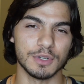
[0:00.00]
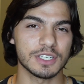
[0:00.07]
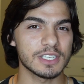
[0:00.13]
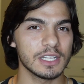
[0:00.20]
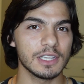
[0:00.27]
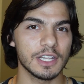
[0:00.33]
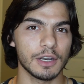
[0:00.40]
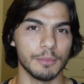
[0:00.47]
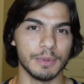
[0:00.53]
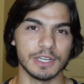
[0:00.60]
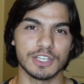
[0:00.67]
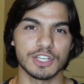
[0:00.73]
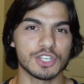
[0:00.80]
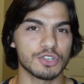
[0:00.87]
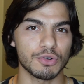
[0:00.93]
just a little bit.
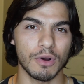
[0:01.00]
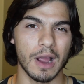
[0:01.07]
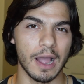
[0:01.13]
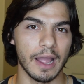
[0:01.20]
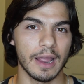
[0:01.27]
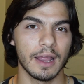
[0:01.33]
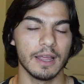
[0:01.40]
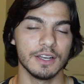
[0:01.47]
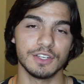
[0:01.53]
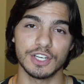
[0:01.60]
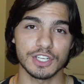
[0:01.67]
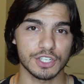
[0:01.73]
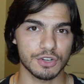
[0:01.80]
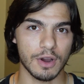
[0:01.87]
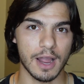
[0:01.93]
Just try
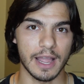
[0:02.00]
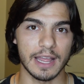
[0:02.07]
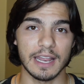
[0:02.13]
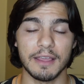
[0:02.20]
it.